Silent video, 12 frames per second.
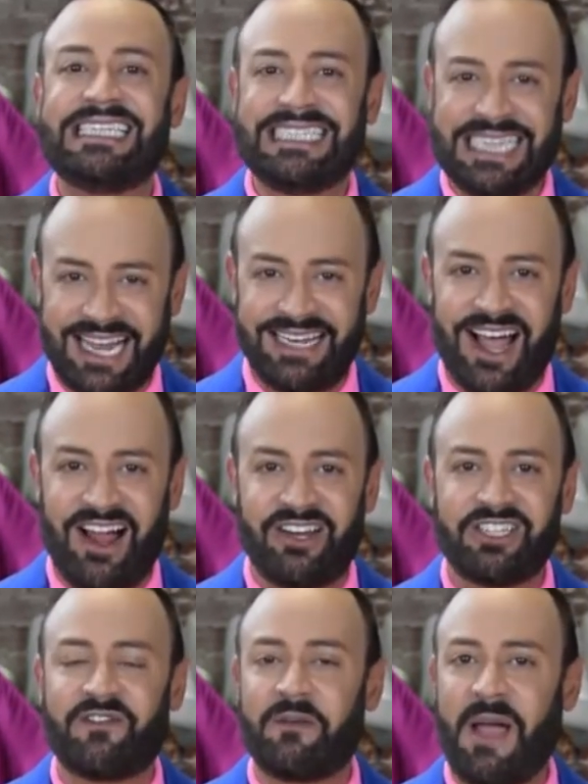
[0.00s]

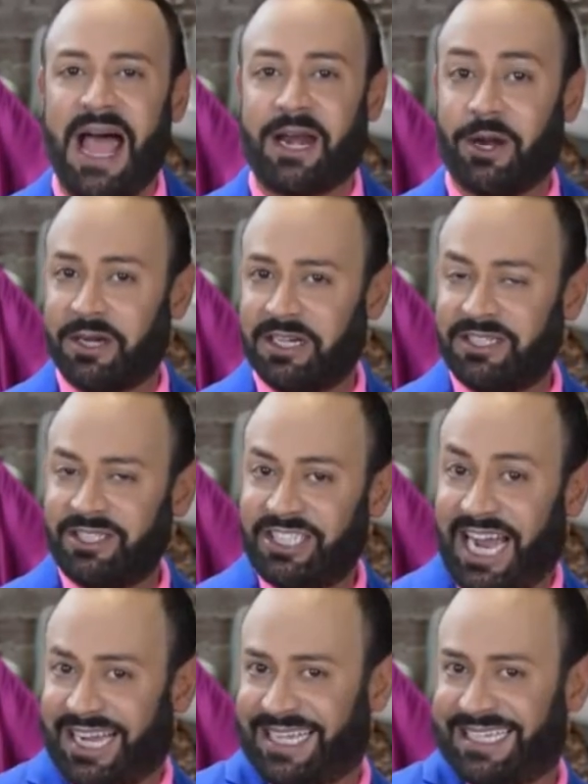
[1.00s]
$10 for pattern,
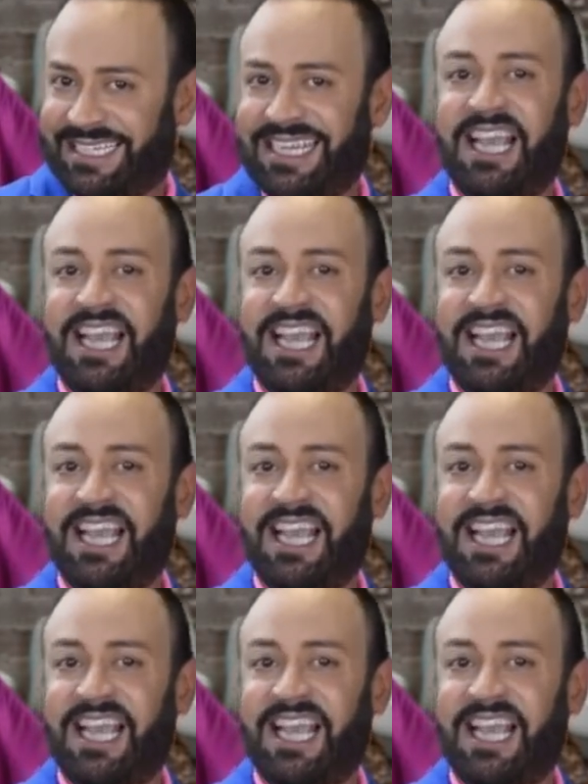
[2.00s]
check.